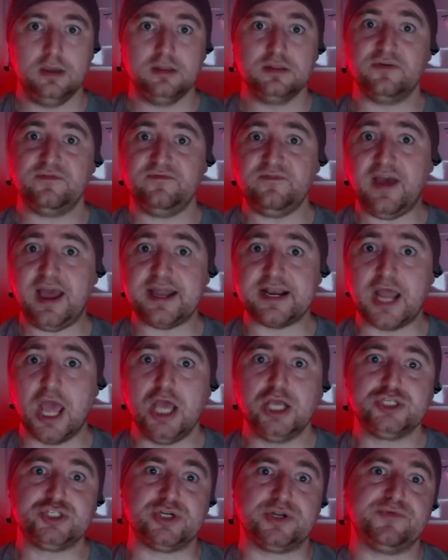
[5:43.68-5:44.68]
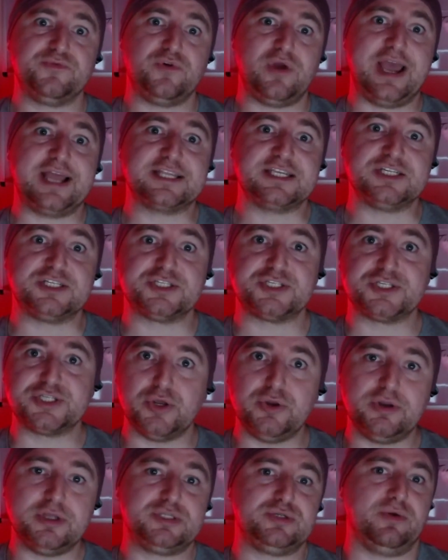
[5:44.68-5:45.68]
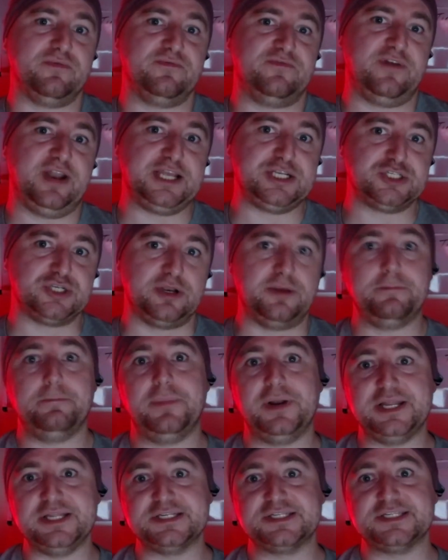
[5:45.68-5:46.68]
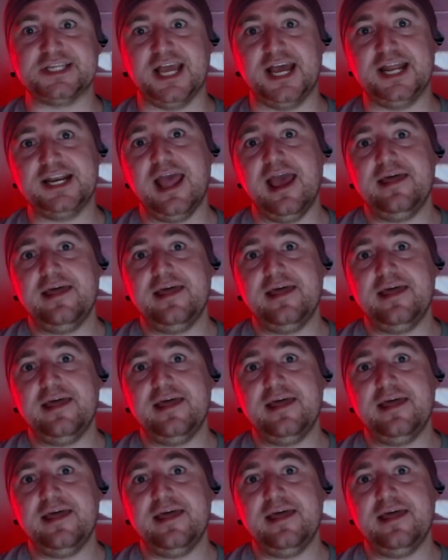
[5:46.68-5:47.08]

The Fed should have reacted sooner to inflation, but instead